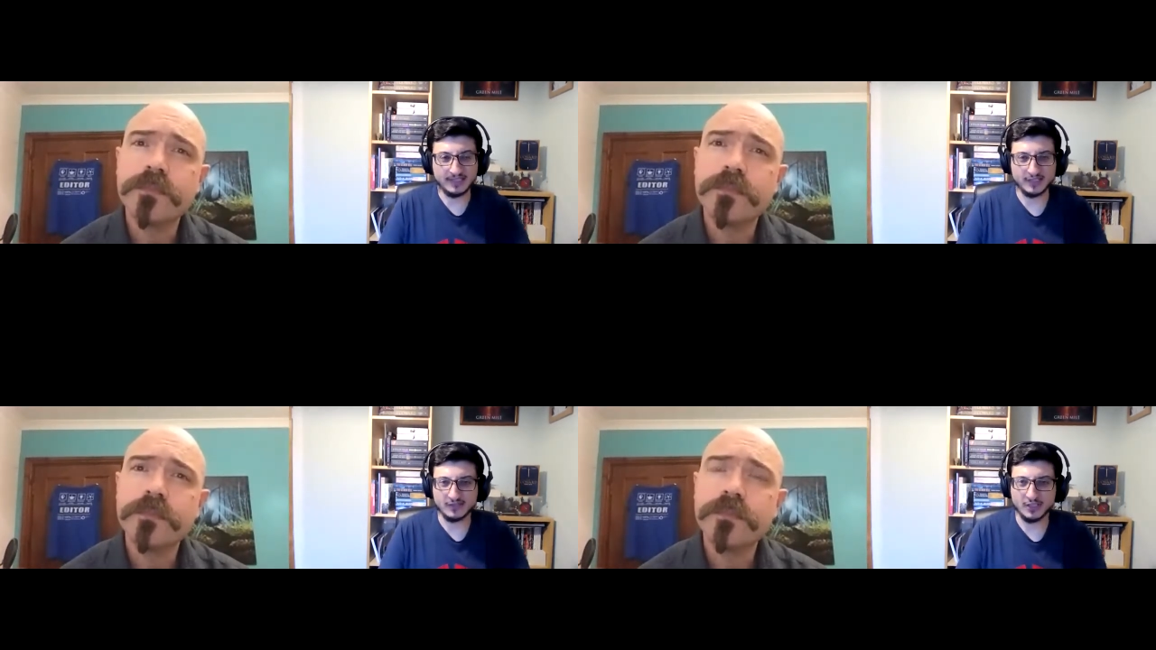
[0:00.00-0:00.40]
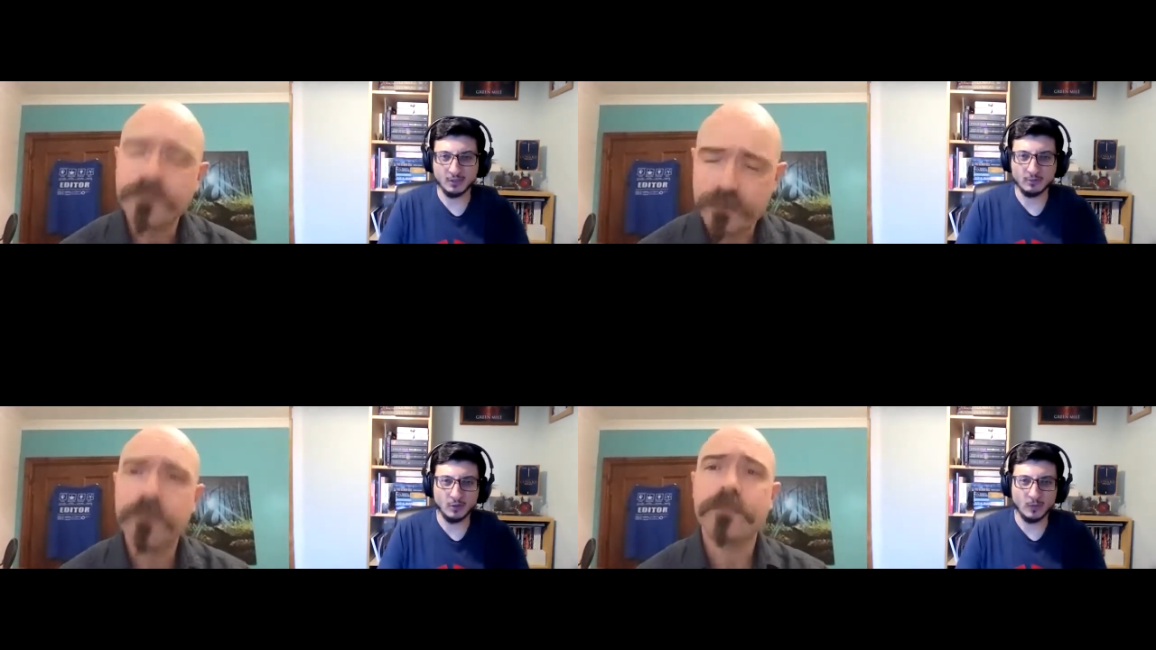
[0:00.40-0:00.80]
Speaker 1: because they
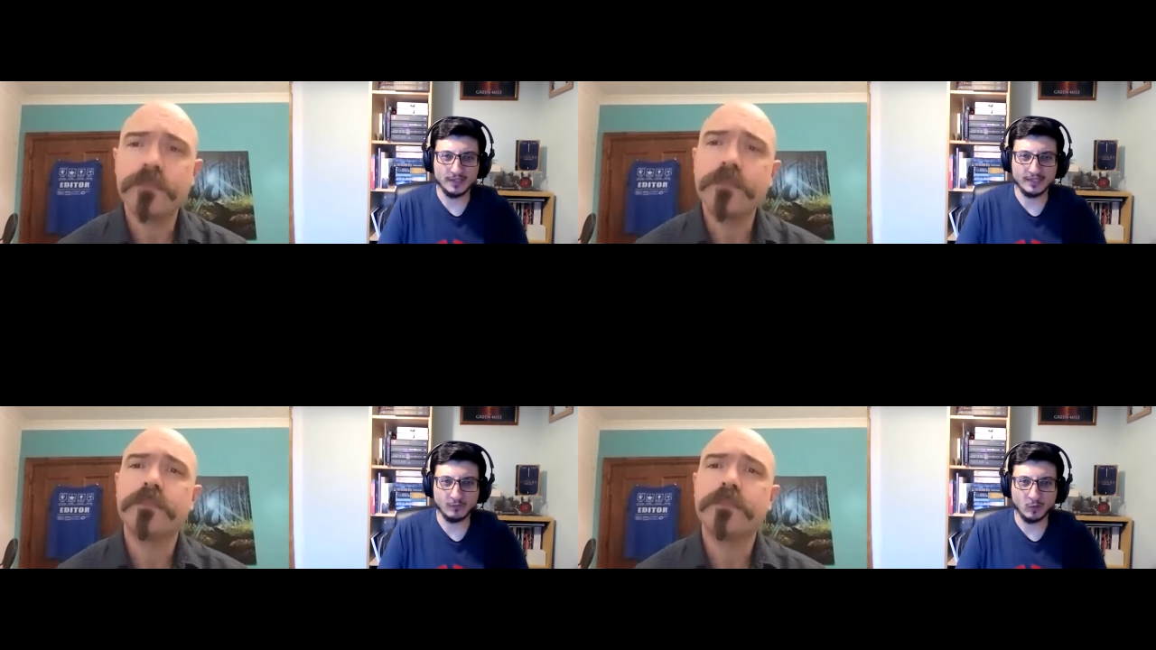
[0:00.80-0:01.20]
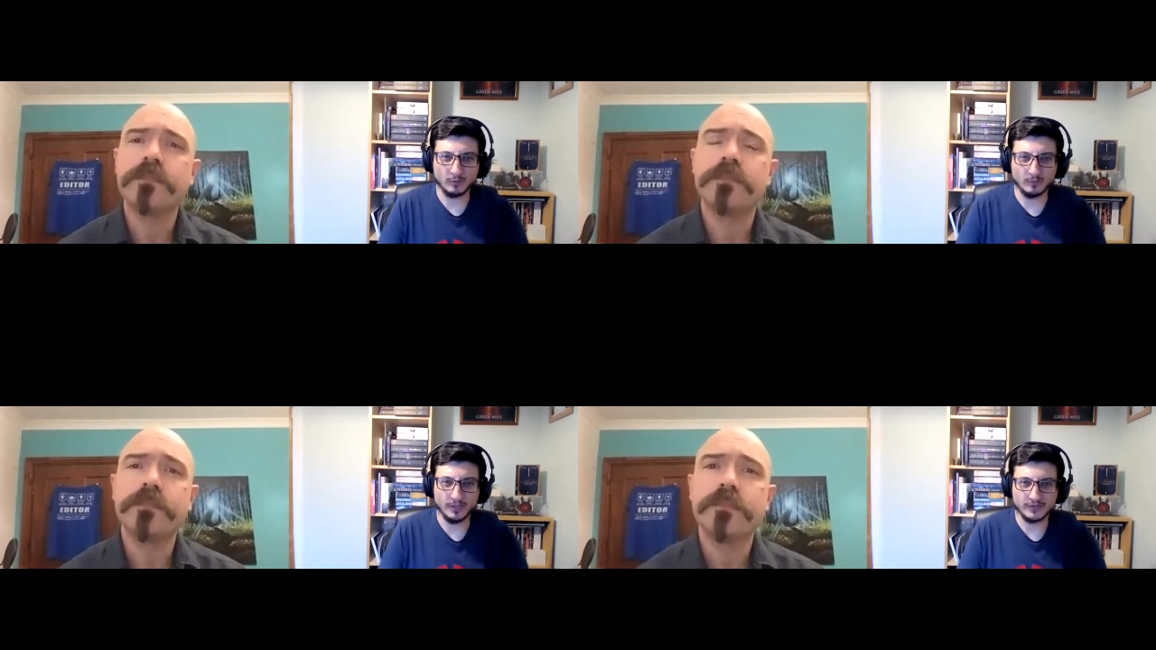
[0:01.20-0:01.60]
don't always have
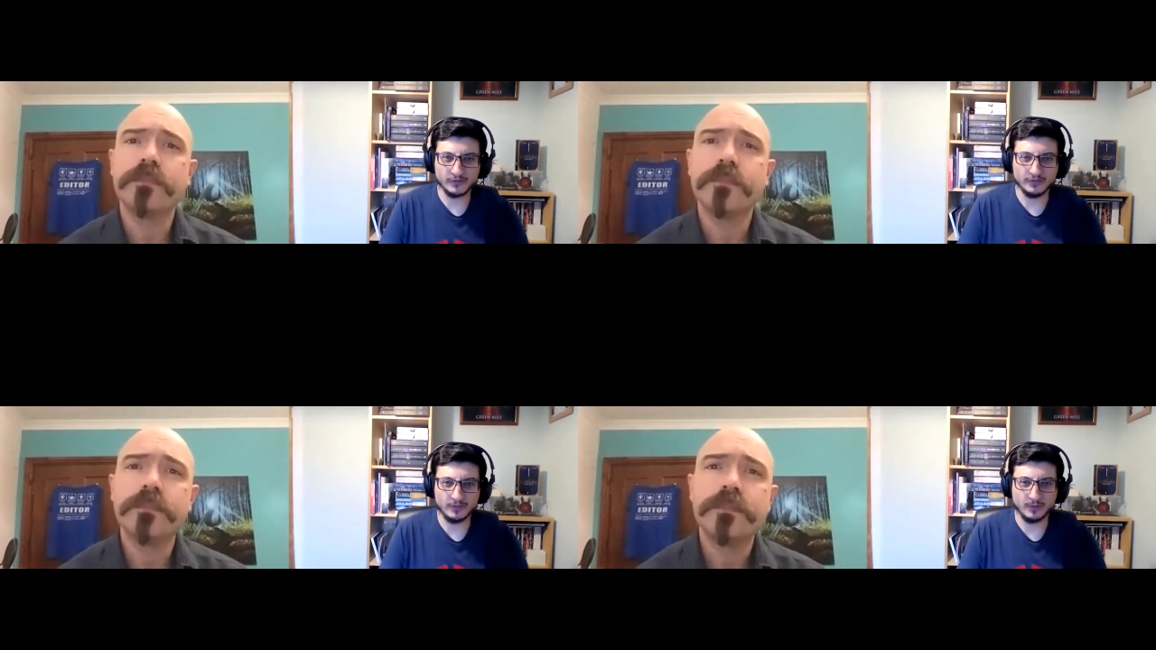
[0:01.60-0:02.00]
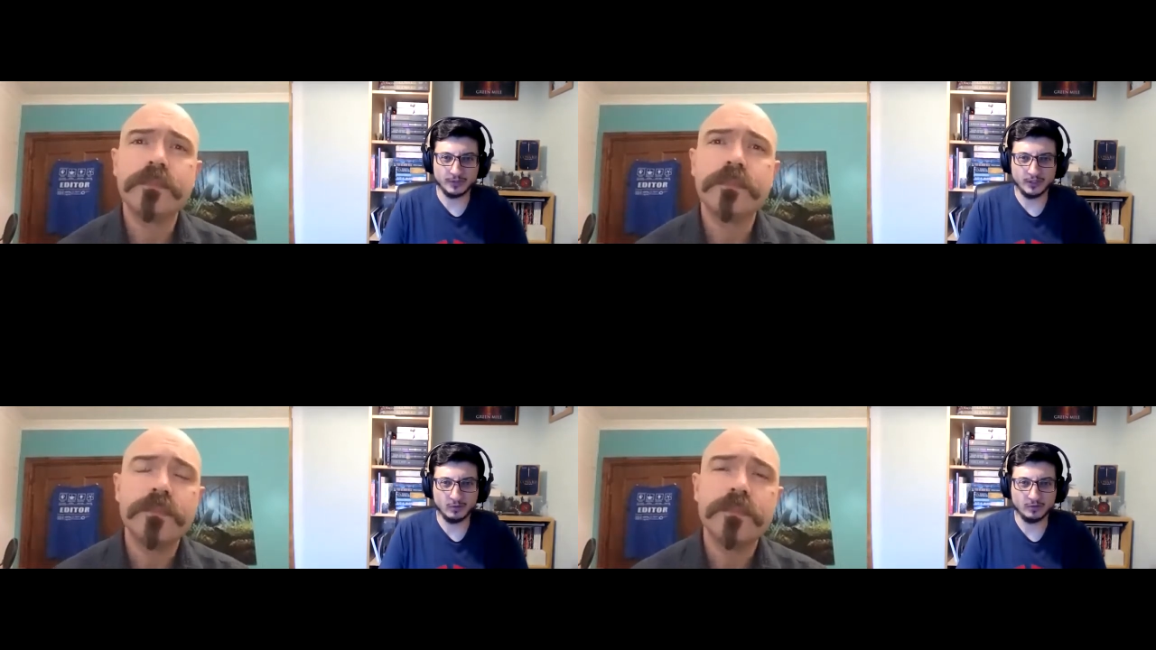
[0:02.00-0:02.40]
one person doing
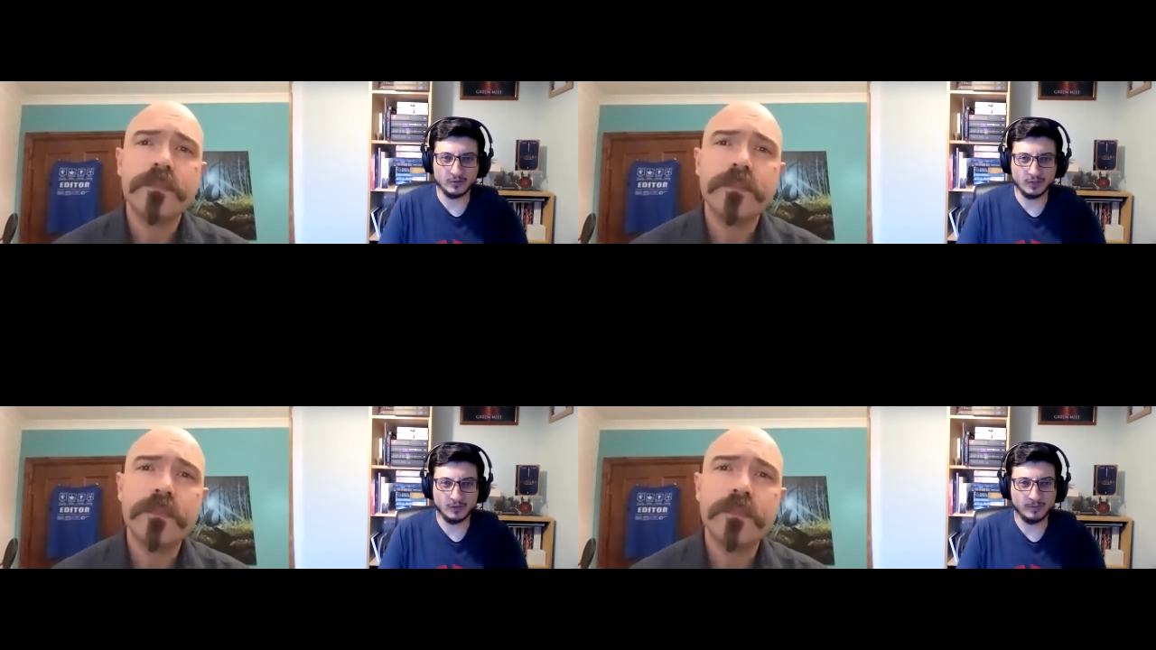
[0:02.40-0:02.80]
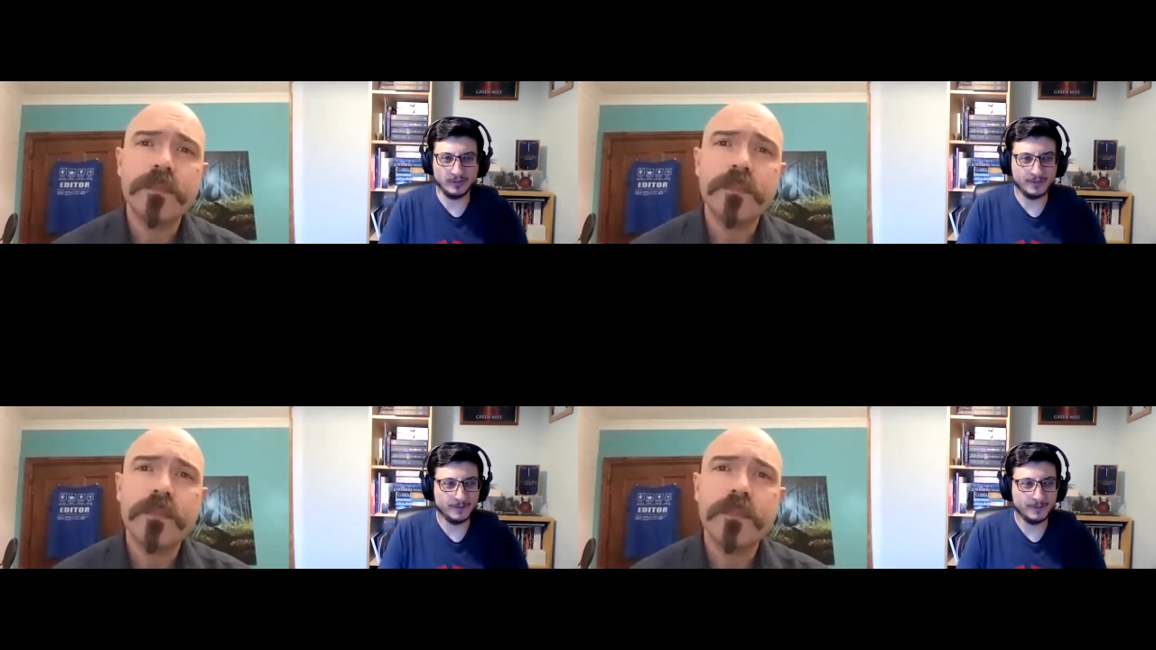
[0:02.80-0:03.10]
the whole job.